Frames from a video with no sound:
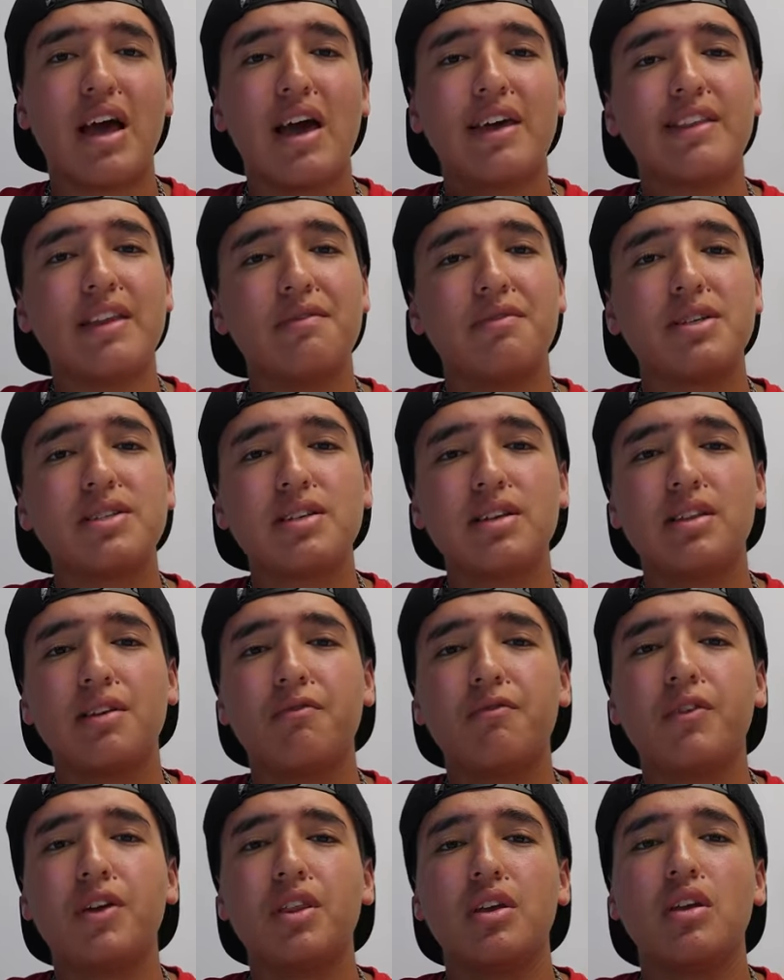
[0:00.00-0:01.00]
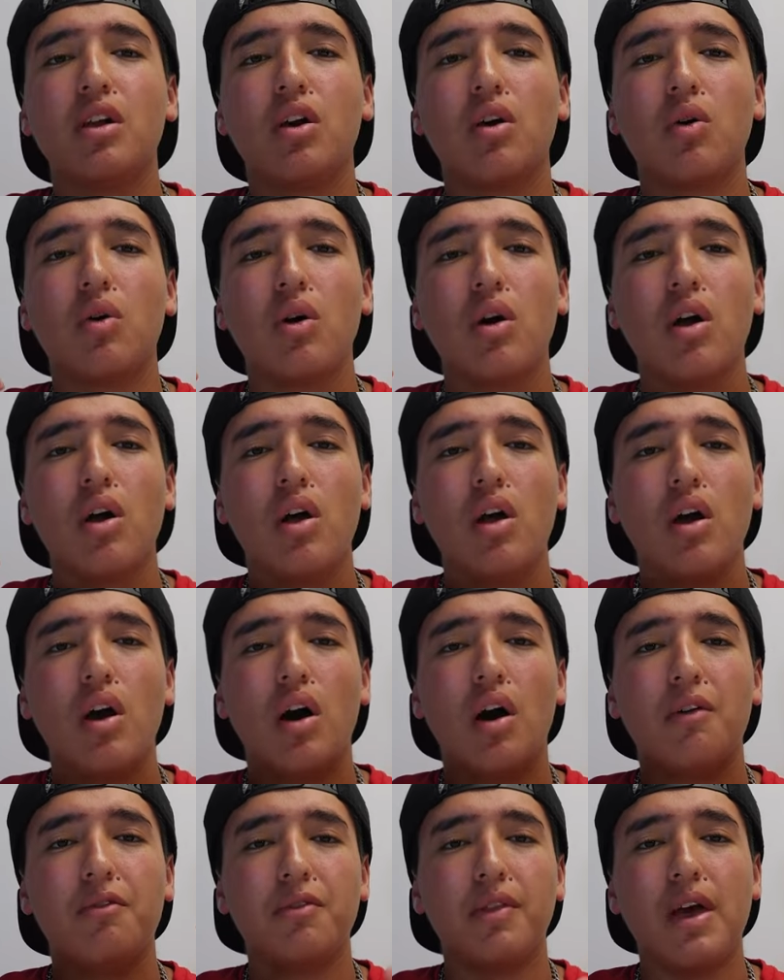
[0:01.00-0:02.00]
I've never seen a video
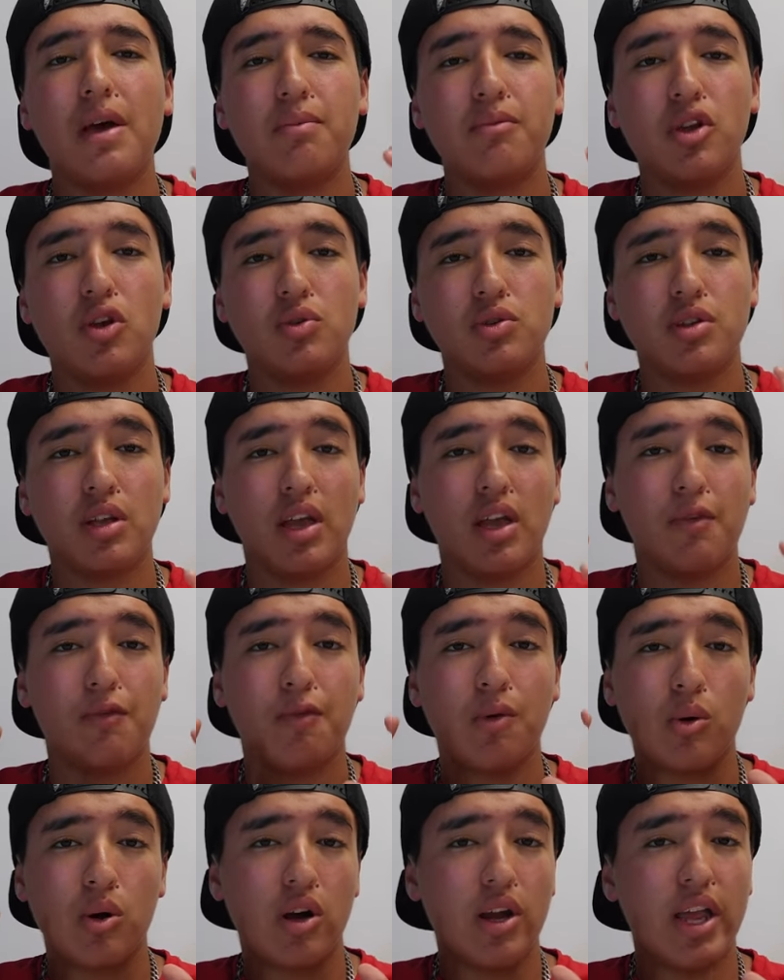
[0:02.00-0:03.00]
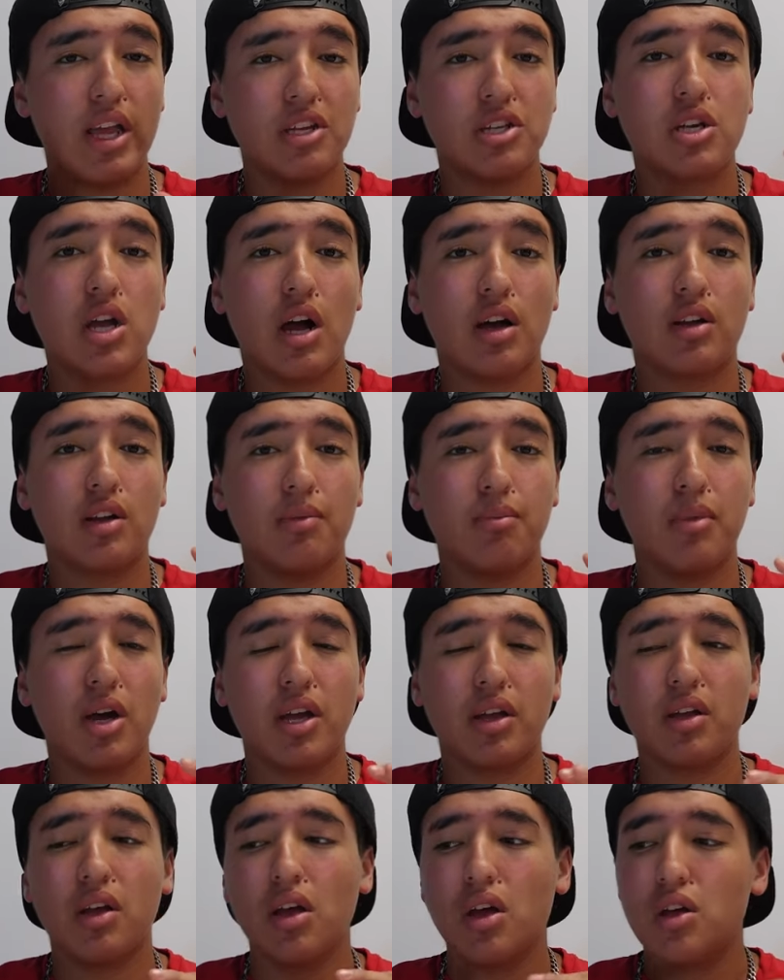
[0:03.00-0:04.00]
of them using it for a shotgun
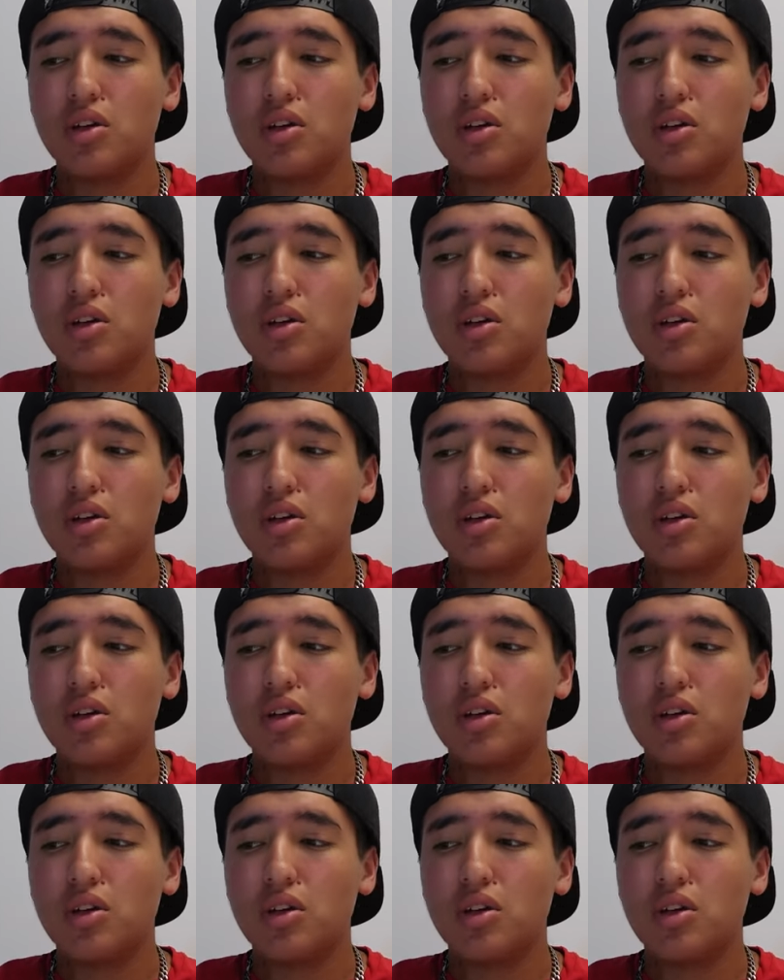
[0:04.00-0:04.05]
mic.